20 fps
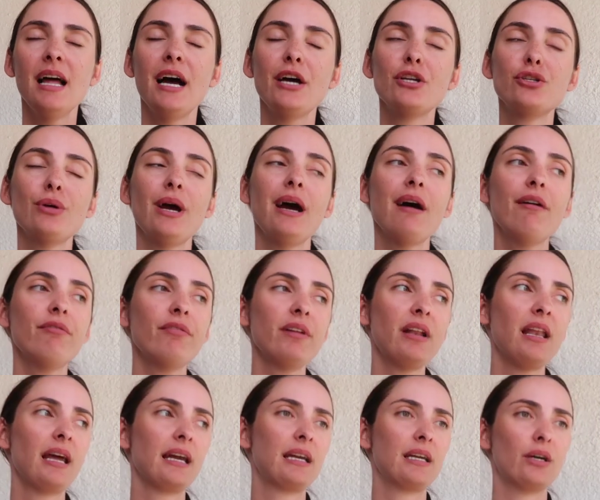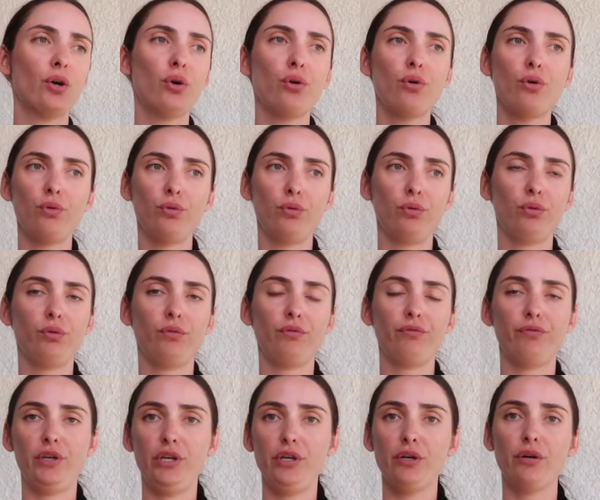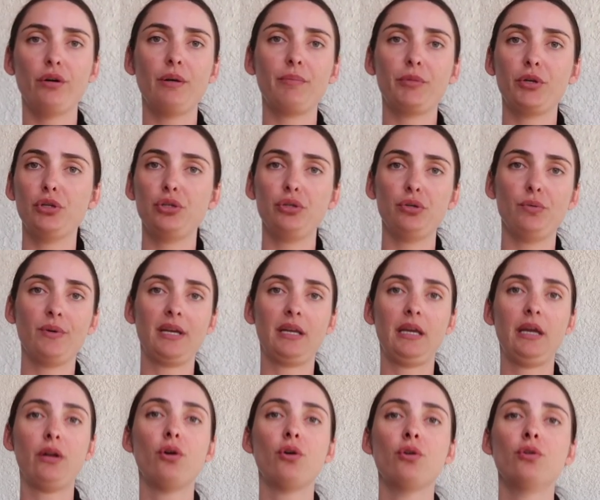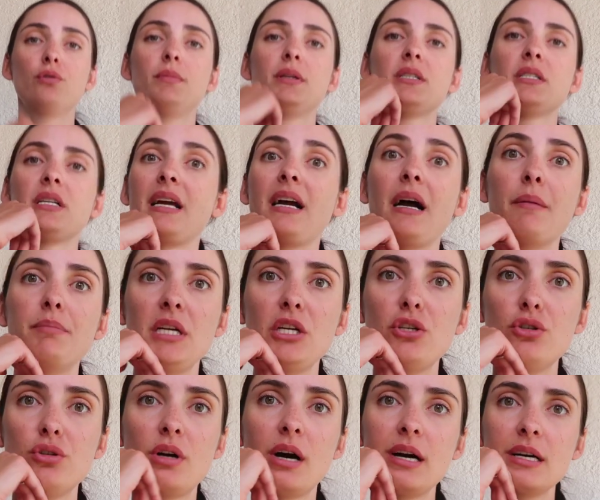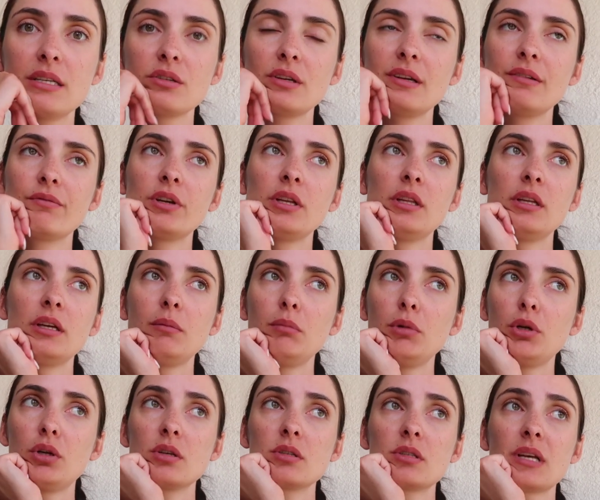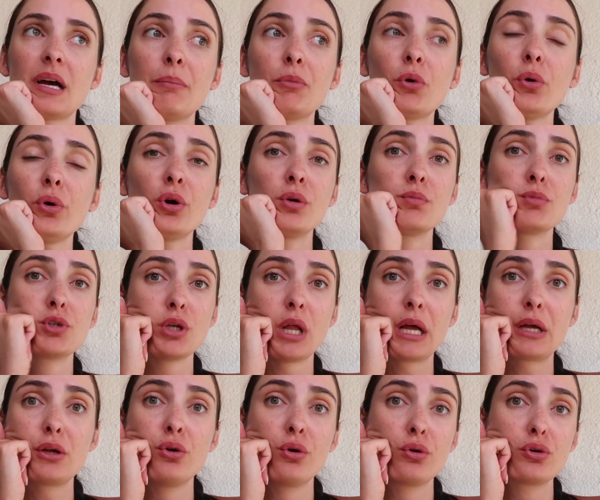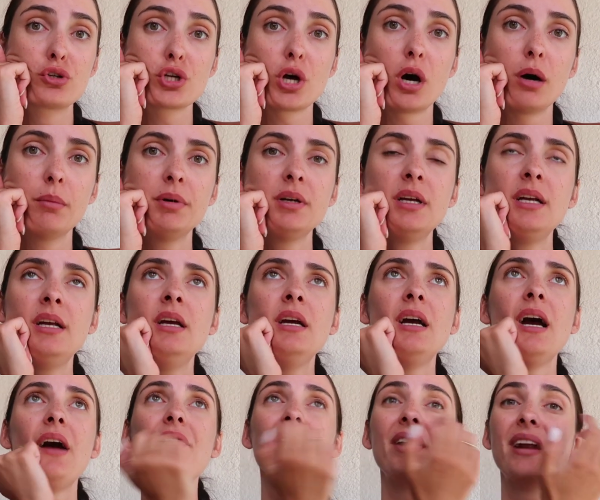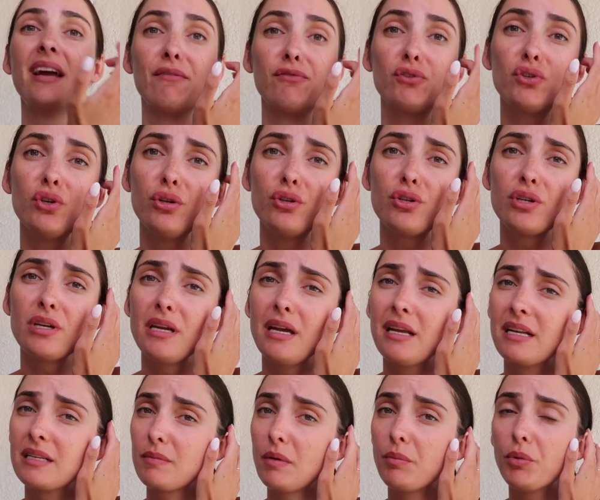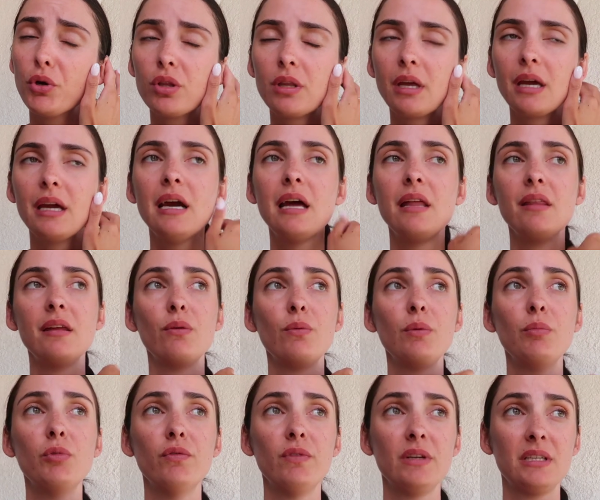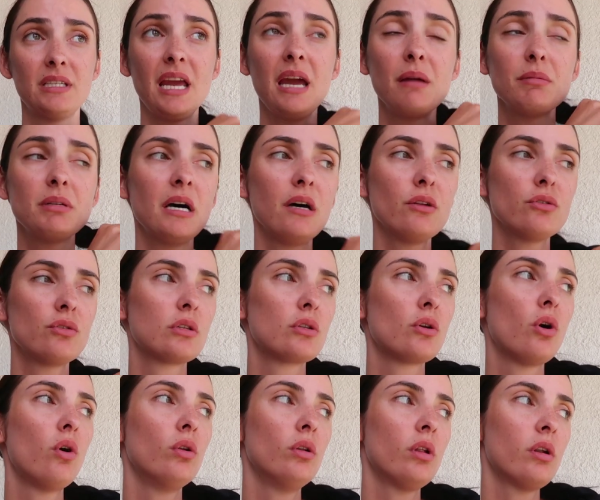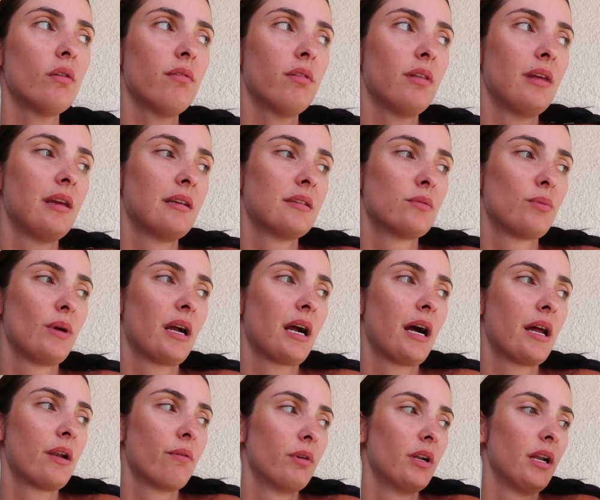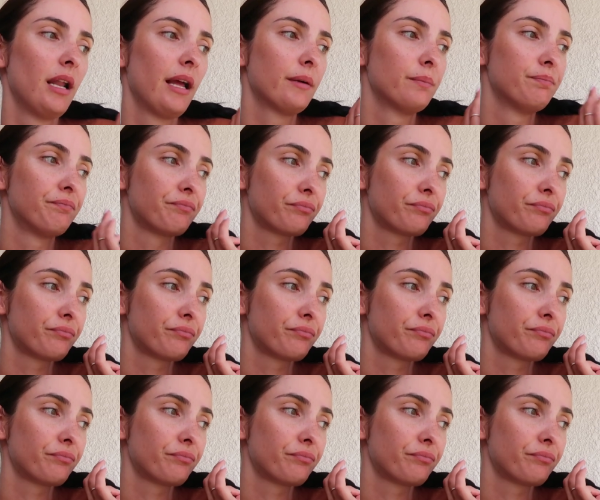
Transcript: I do have like a whole video I'm going to do when I get home to like update you guys on everything, because I'm going home to like no job, and then I have surgery and it's my birthday, and then we move into Cape Town. So there's a whole lot of things where I kind of want to like